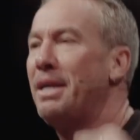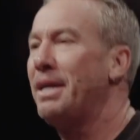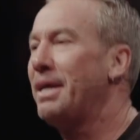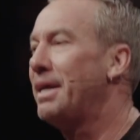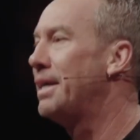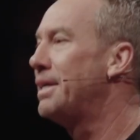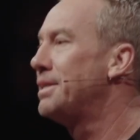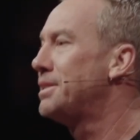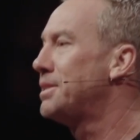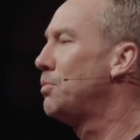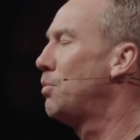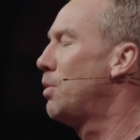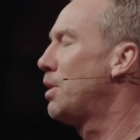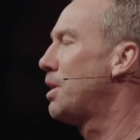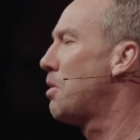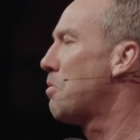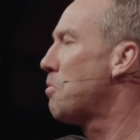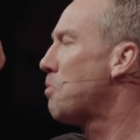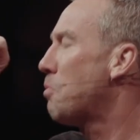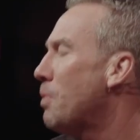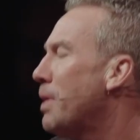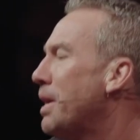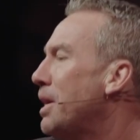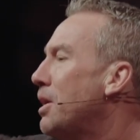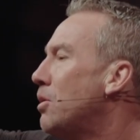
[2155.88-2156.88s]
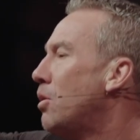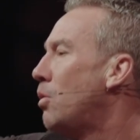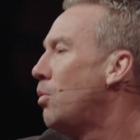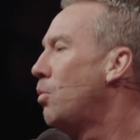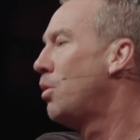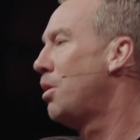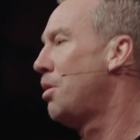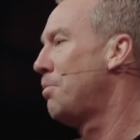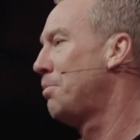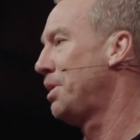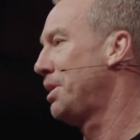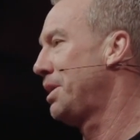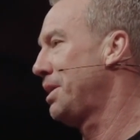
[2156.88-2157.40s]
is and what a real
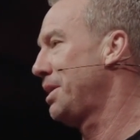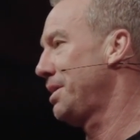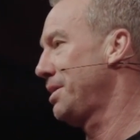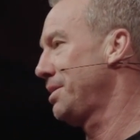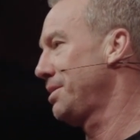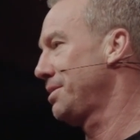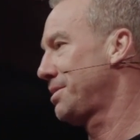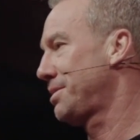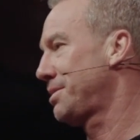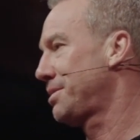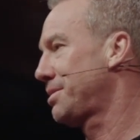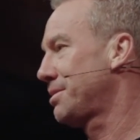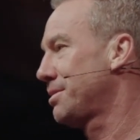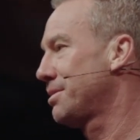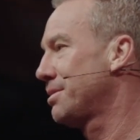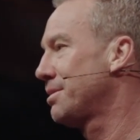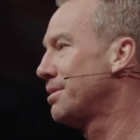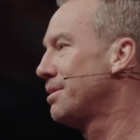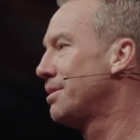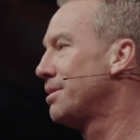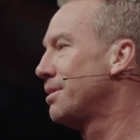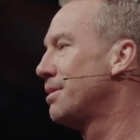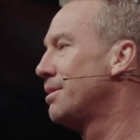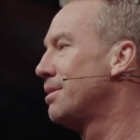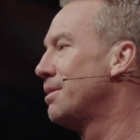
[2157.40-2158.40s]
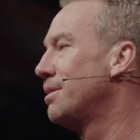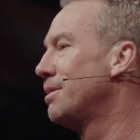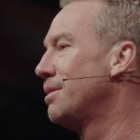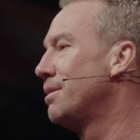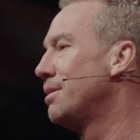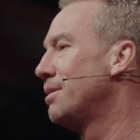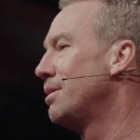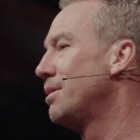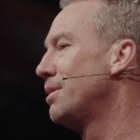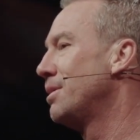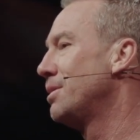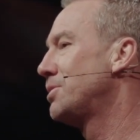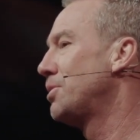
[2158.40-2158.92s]
woman is.
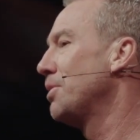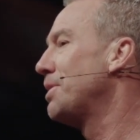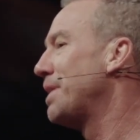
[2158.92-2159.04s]
So